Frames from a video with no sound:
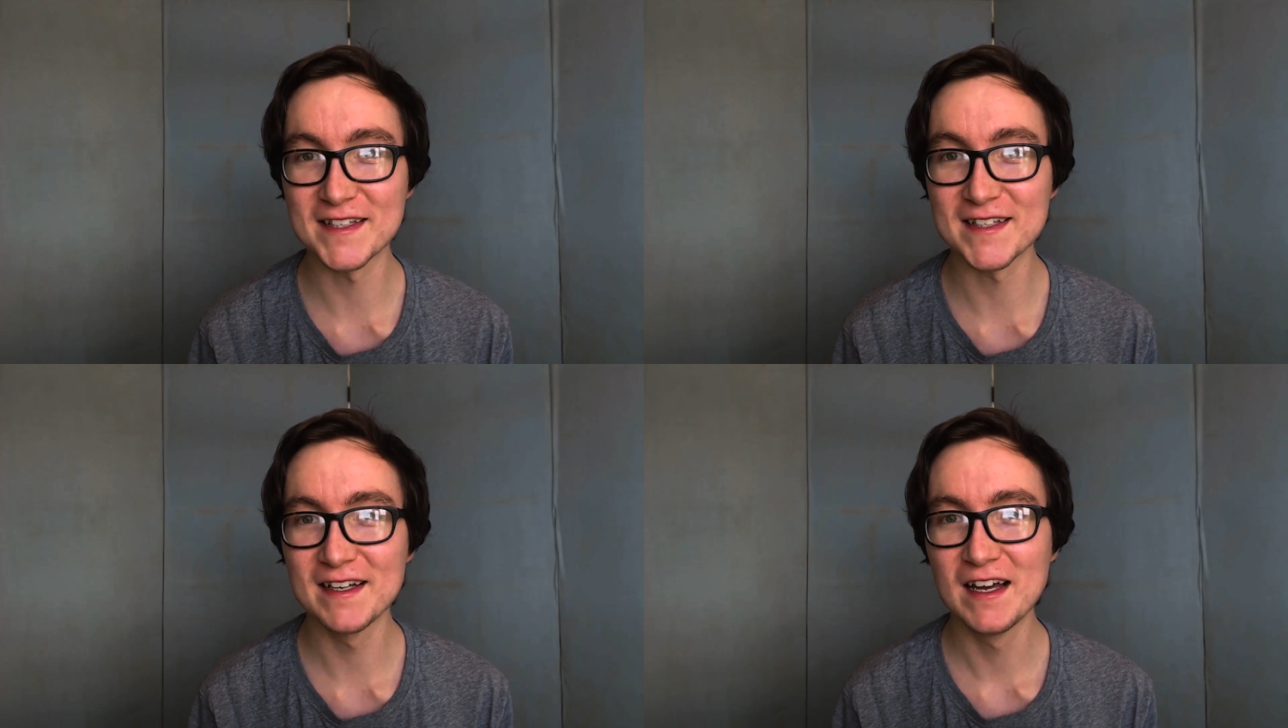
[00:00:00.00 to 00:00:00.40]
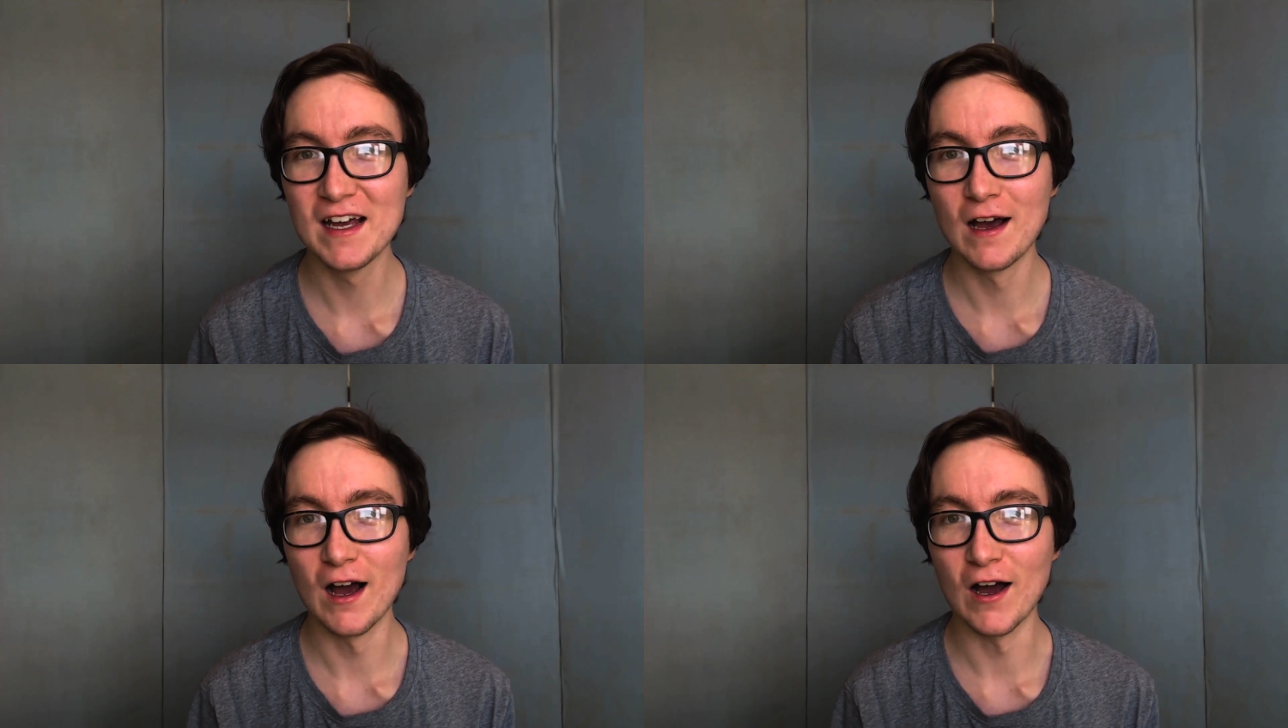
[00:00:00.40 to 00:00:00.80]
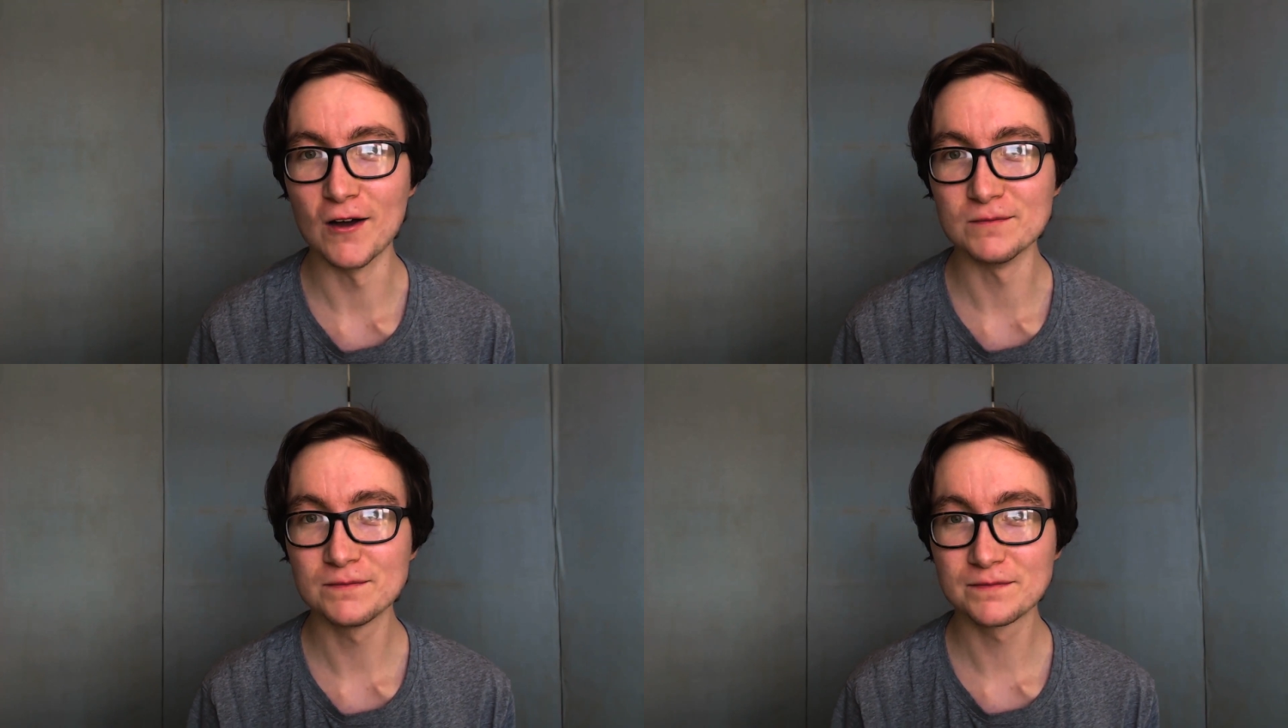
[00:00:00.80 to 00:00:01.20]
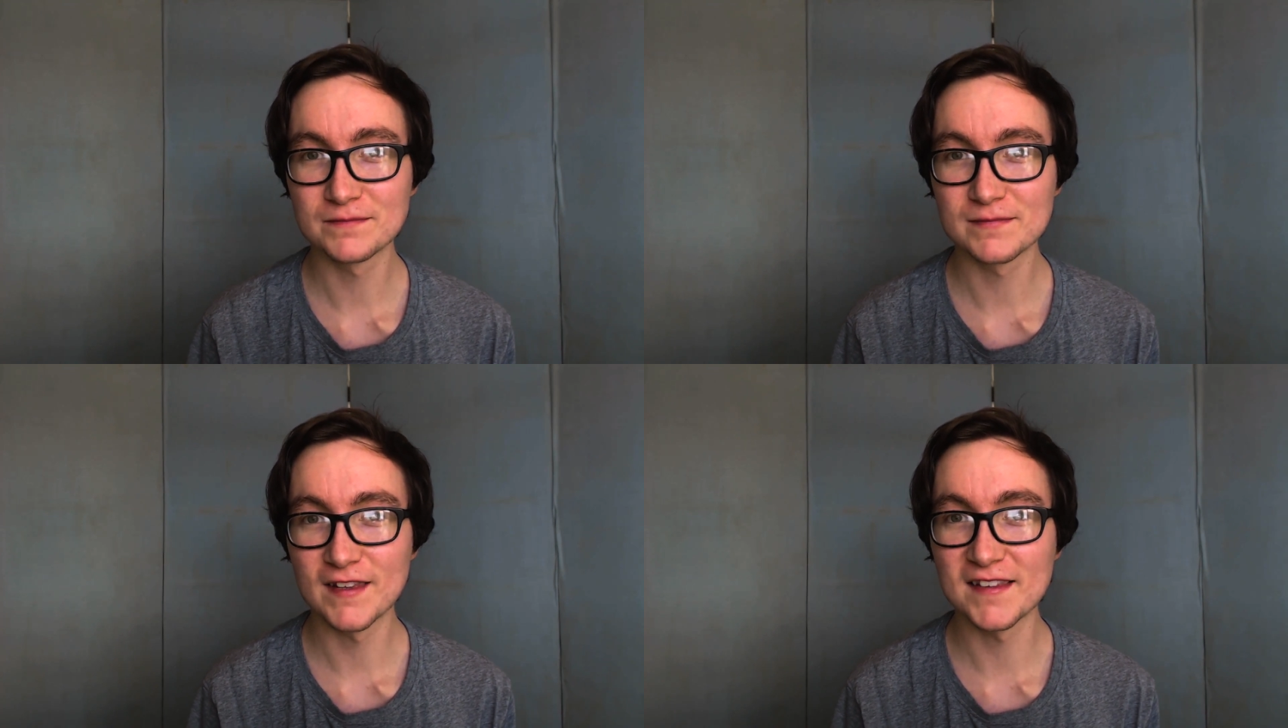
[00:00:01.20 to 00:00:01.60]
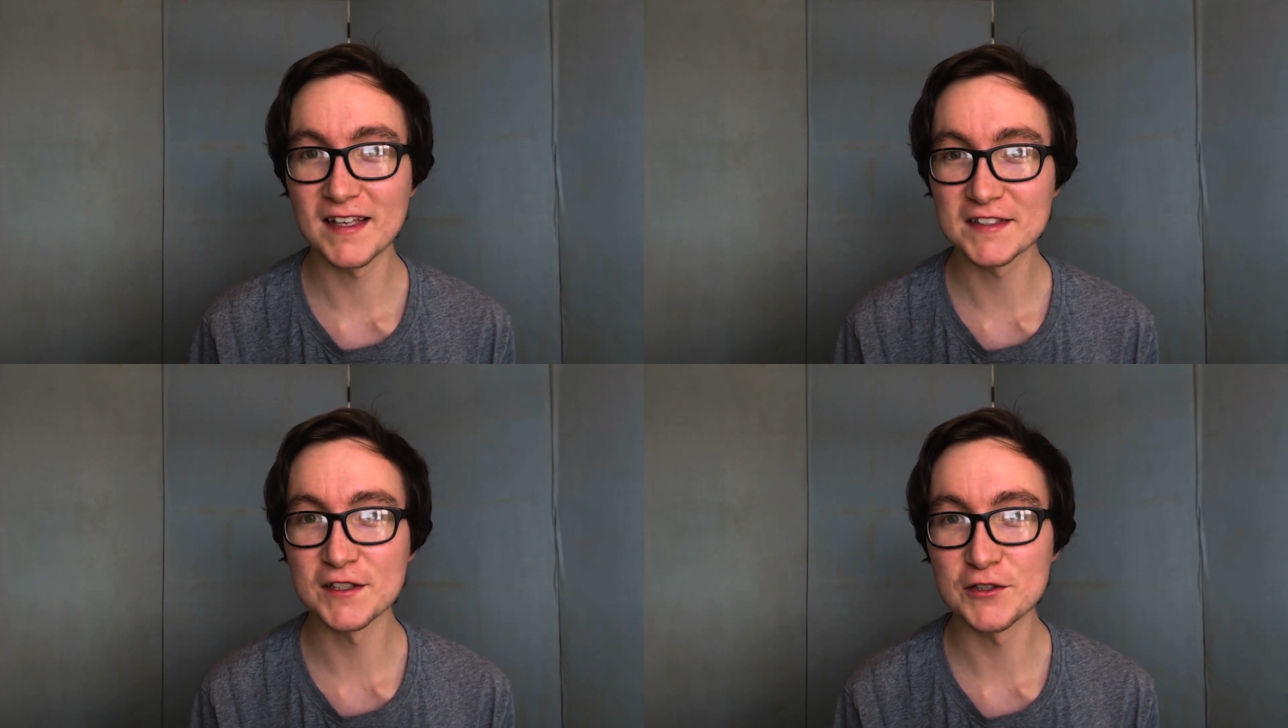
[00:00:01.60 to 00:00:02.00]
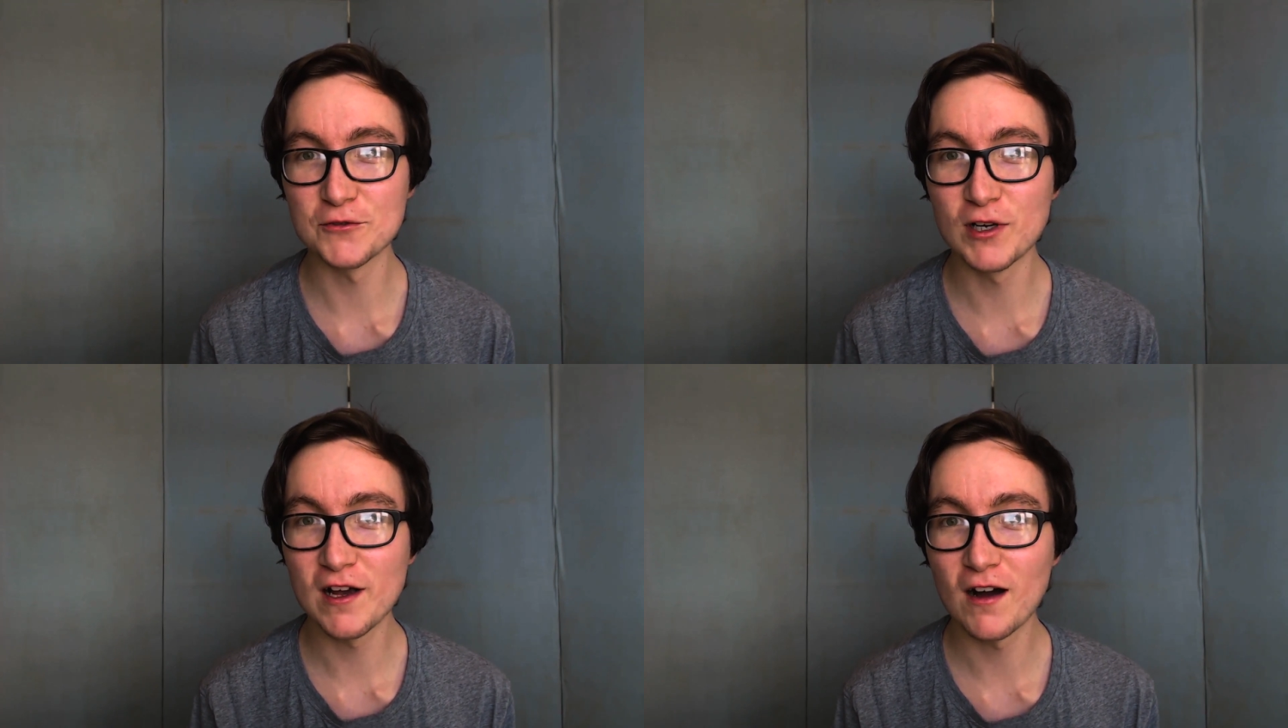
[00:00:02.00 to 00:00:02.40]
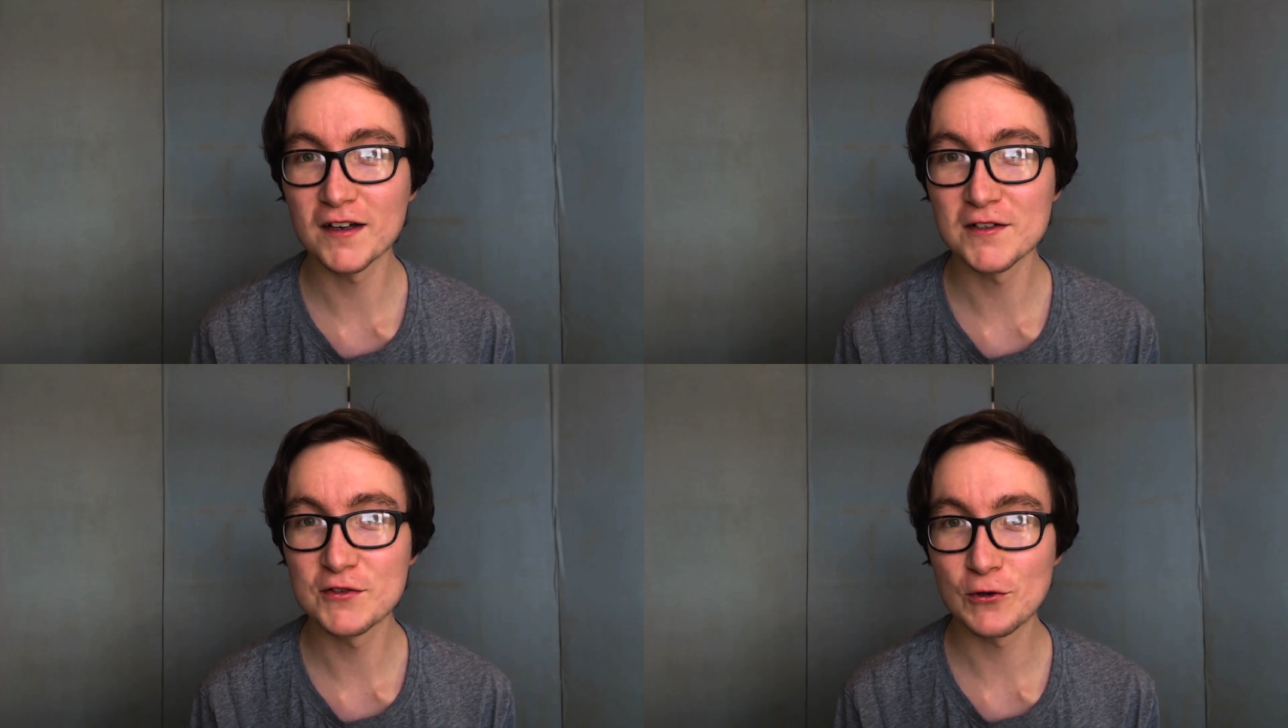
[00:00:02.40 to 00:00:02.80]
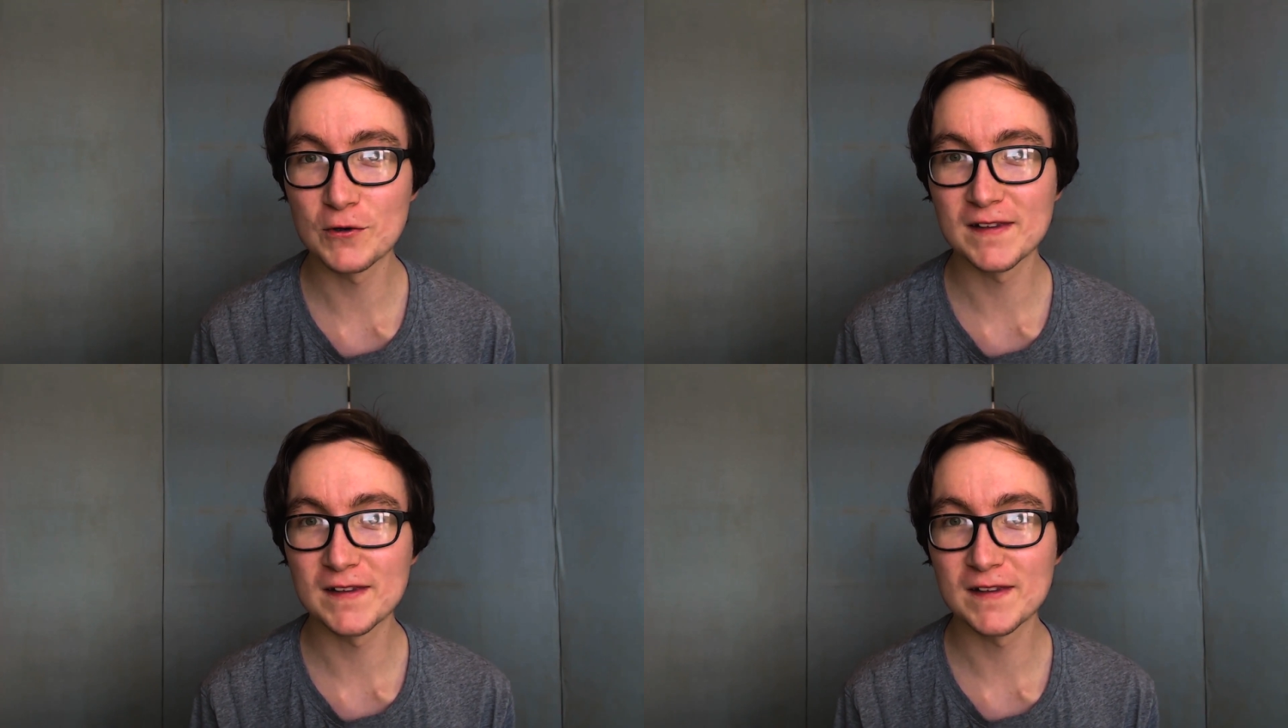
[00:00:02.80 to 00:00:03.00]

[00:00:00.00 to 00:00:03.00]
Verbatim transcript: it. Um, The things that you really are going to enjoy,